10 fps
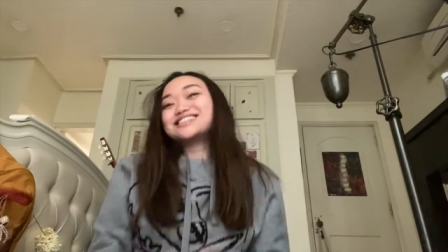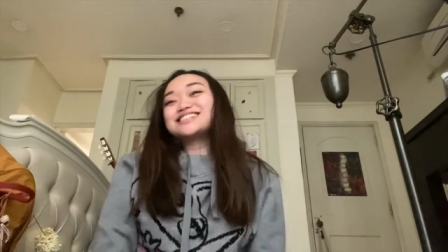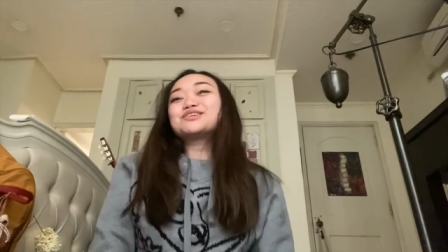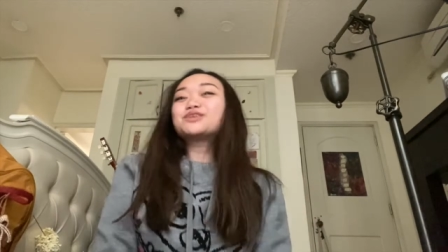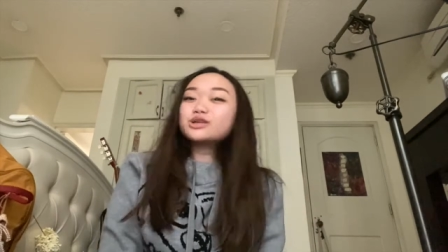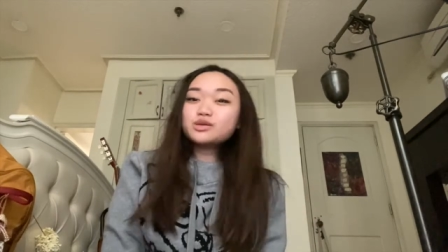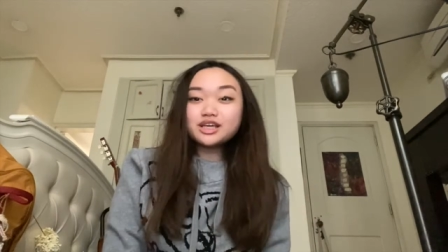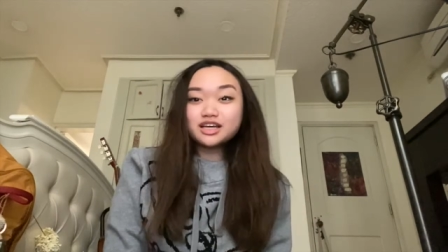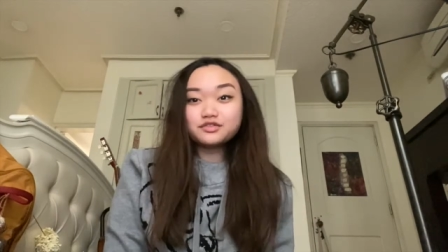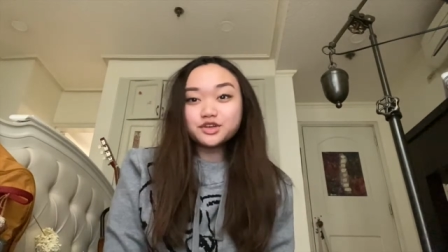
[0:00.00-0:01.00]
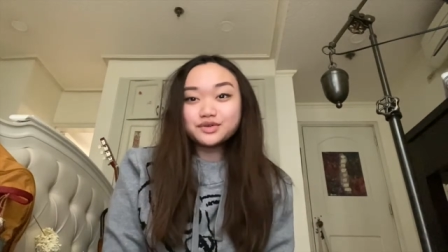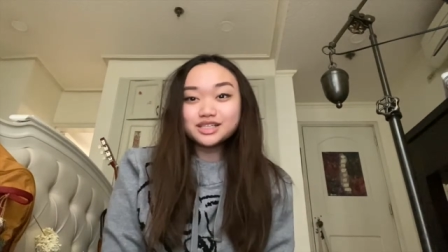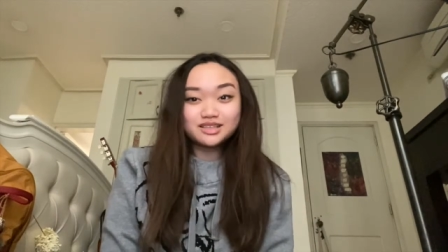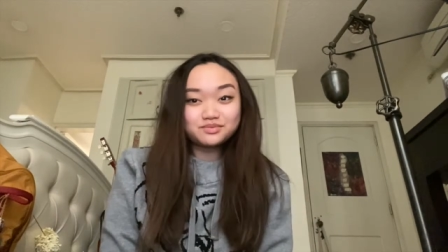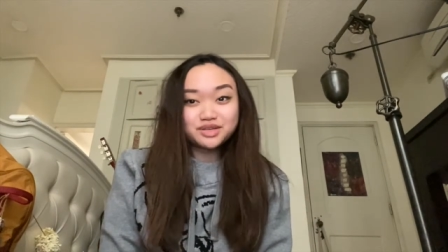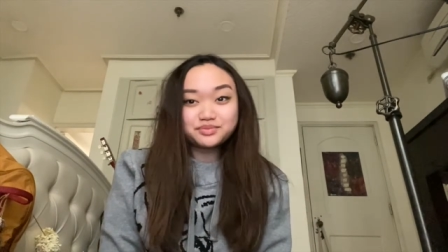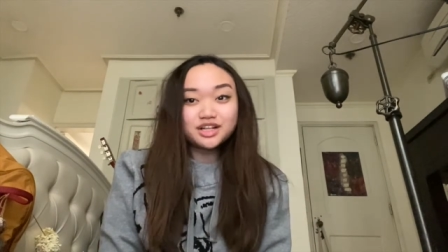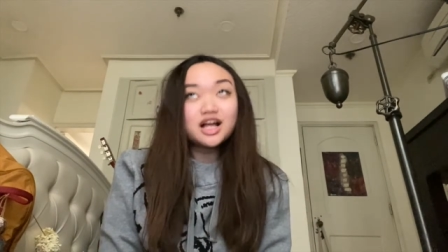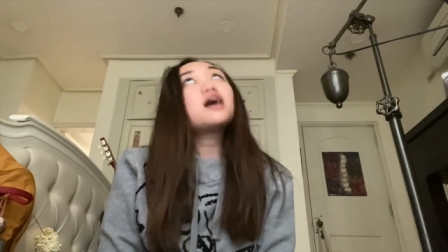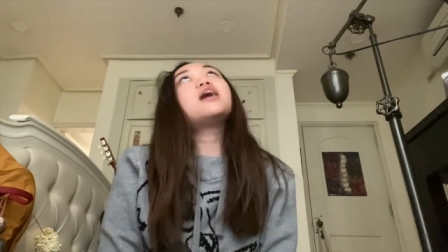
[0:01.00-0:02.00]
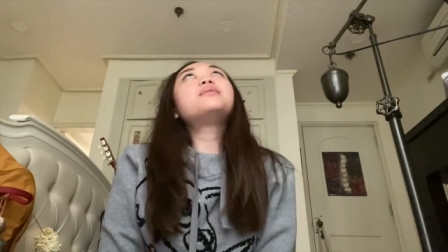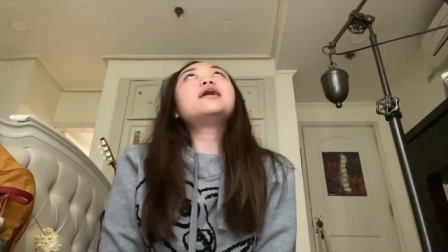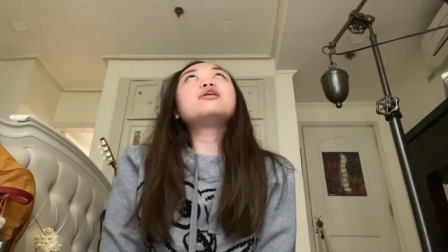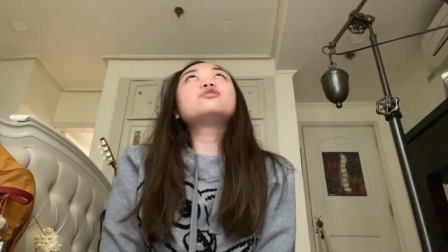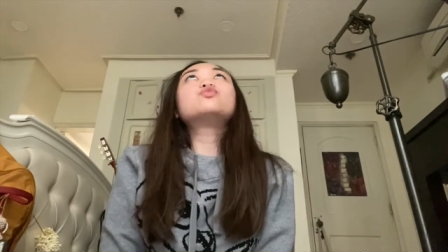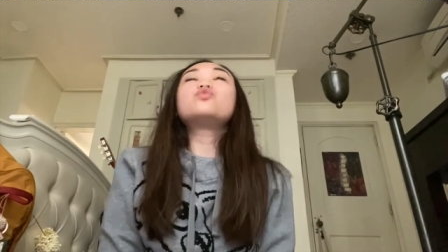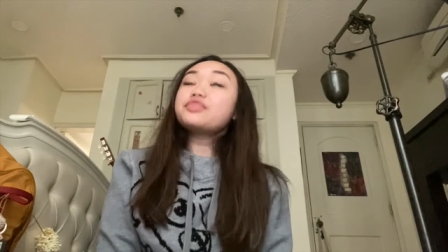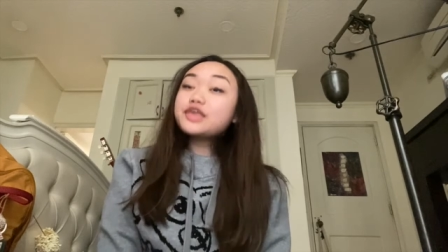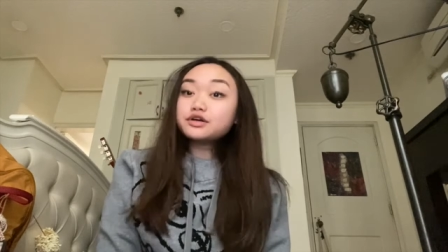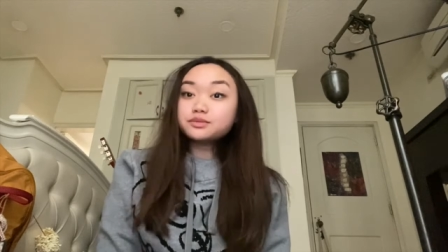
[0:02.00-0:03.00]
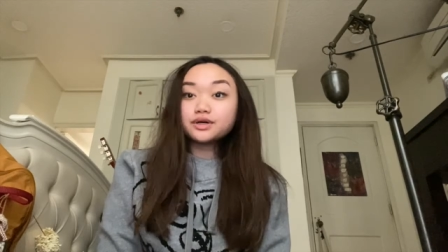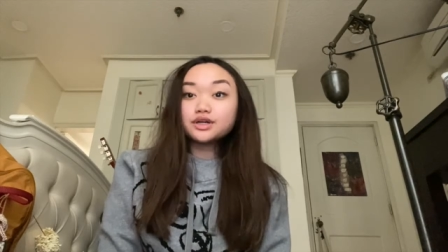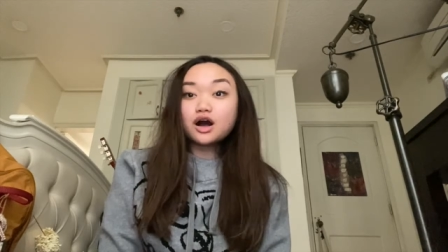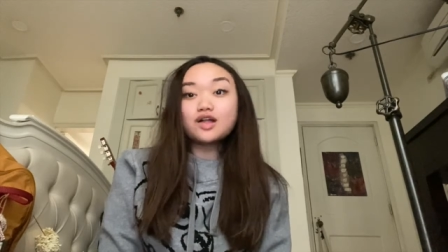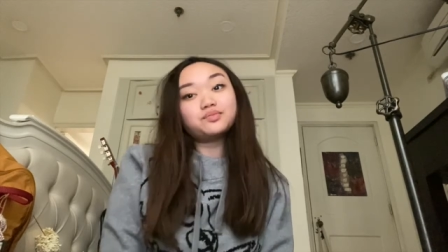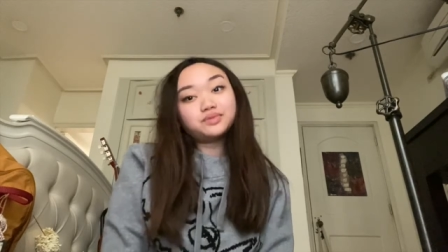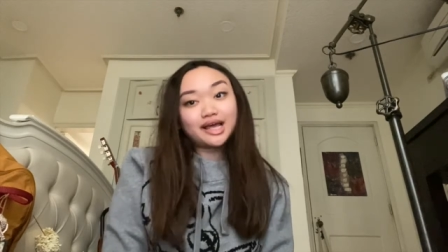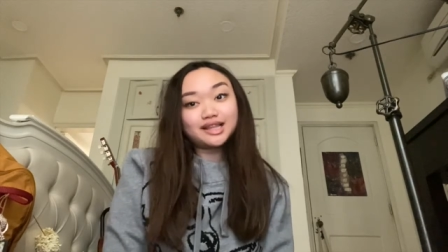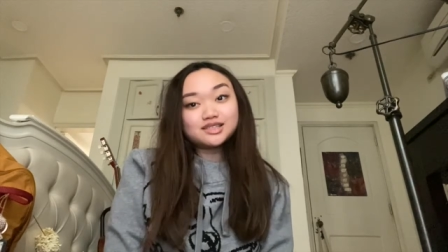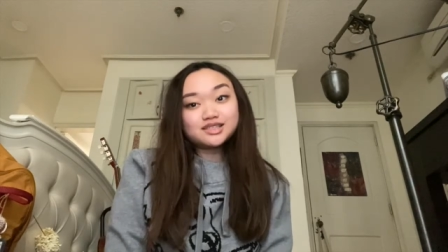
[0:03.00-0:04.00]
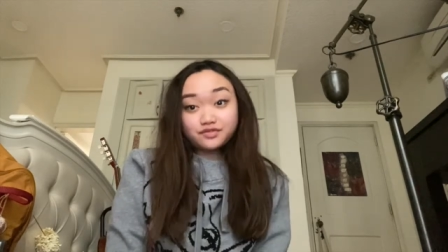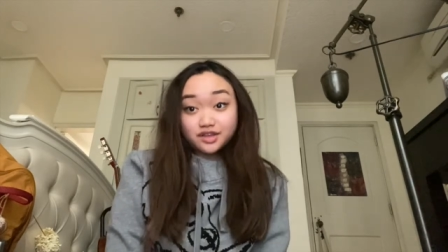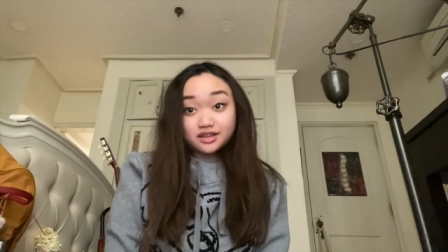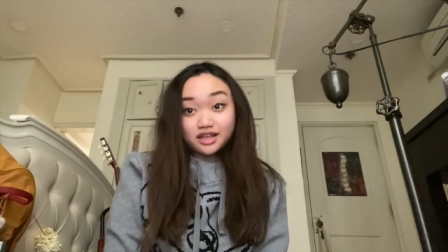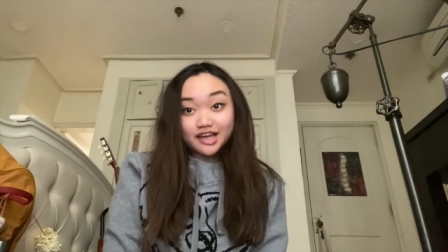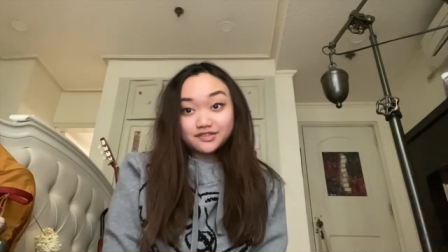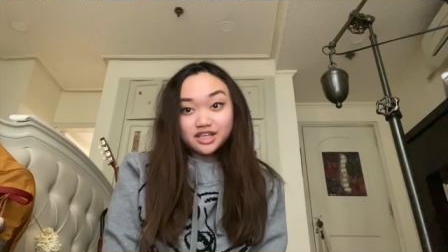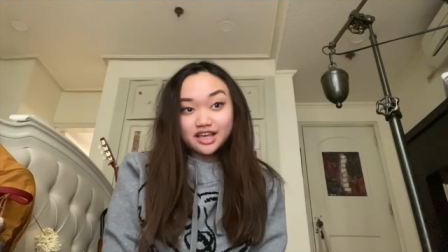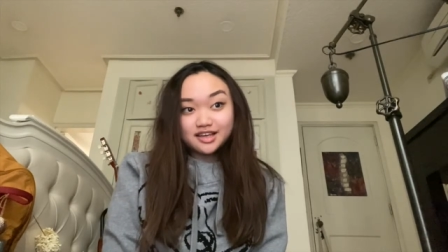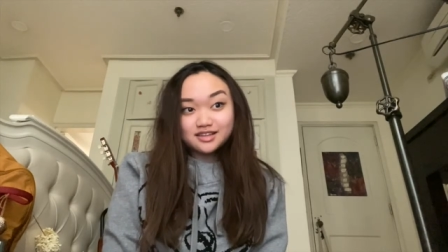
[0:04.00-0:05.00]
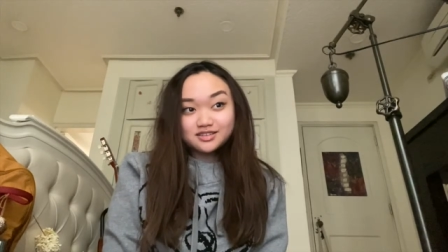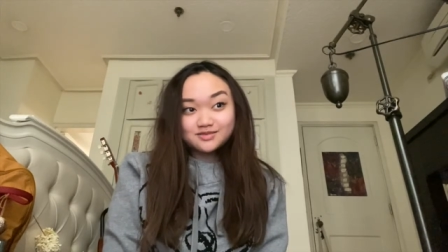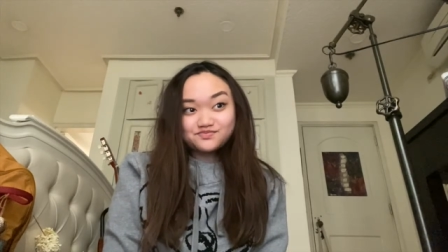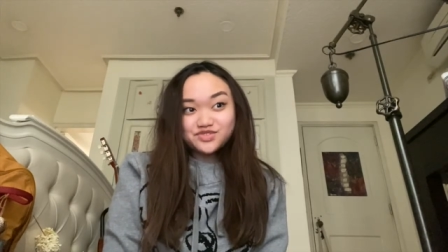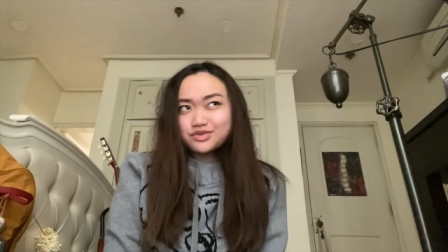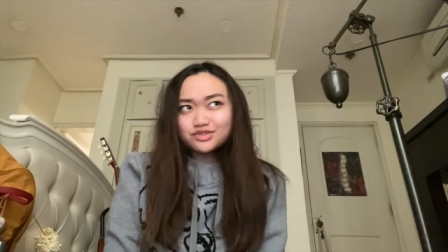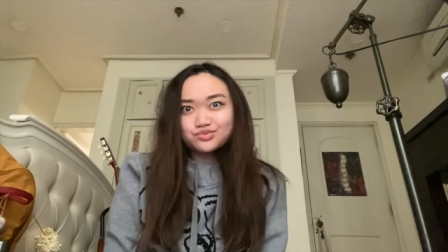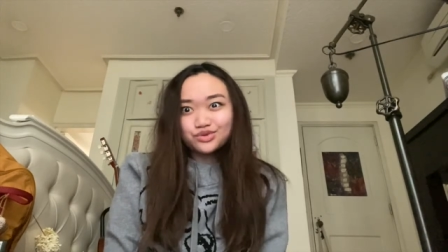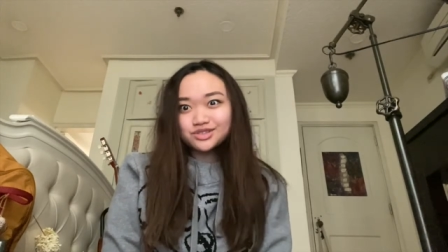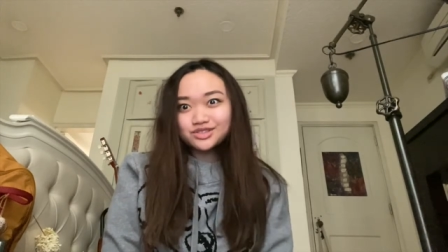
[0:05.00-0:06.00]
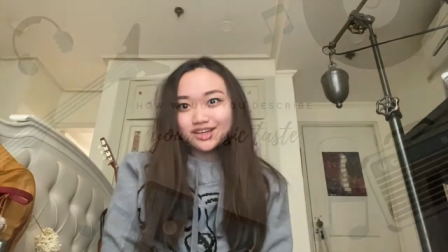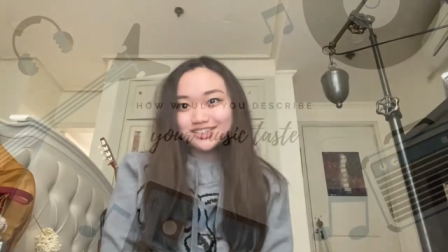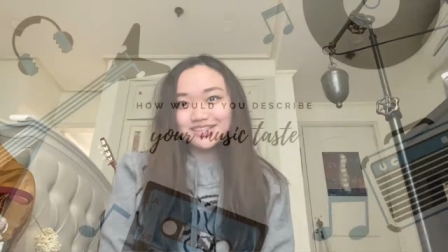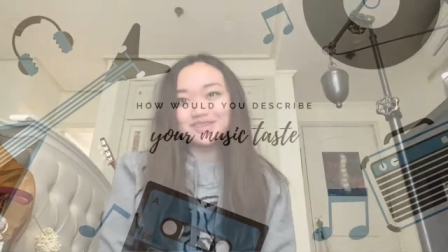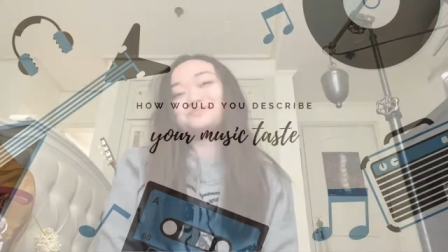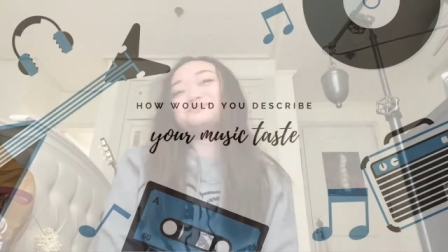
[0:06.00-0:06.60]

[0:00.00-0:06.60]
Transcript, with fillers: So we're going to be interviewing some people about what they would put on the playlist of their lives and the most important songs to them.